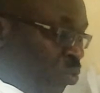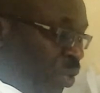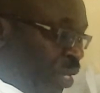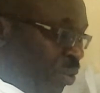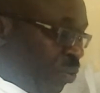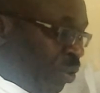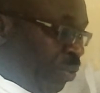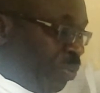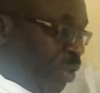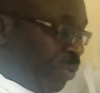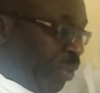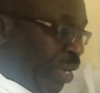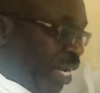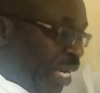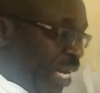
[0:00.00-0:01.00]
way will be
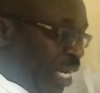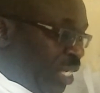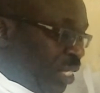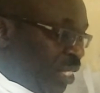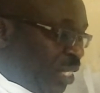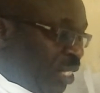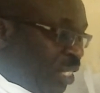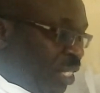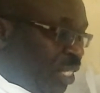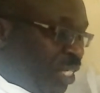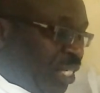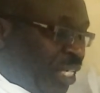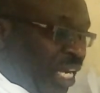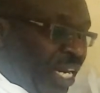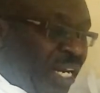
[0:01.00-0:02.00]
minus
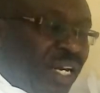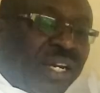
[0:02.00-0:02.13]
10.